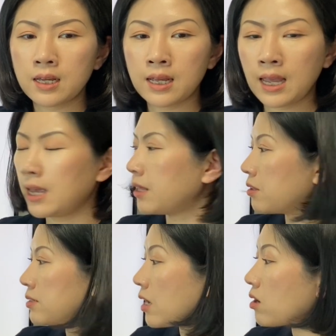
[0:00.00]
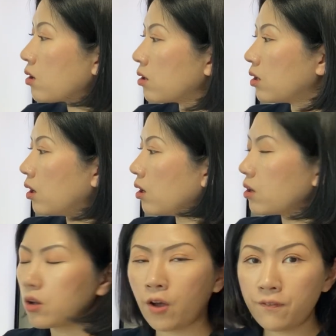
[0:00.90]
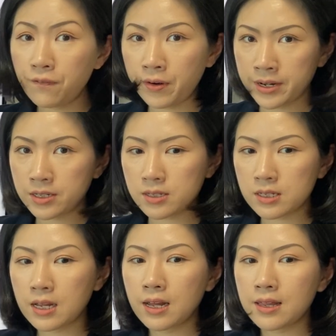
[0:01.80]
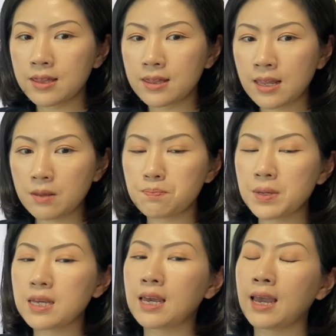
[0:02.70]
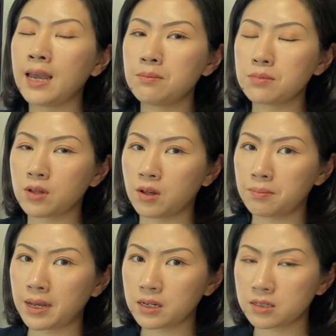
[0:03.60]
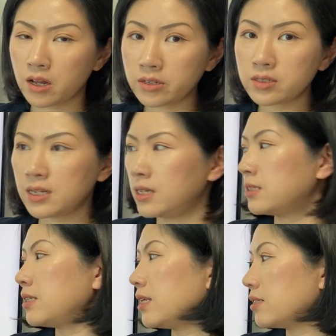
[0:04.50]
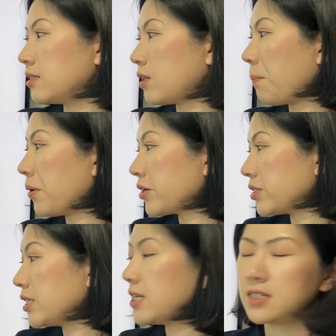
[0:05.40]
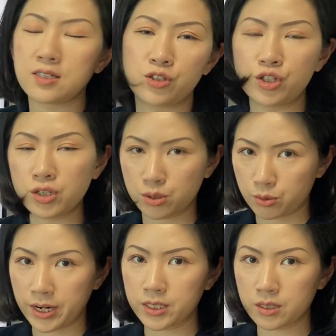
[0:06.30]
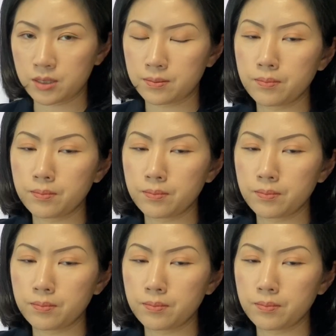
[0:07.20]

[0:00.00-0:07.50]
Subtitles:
And the second conference that became the main clause is this: the person is Jesus Christ.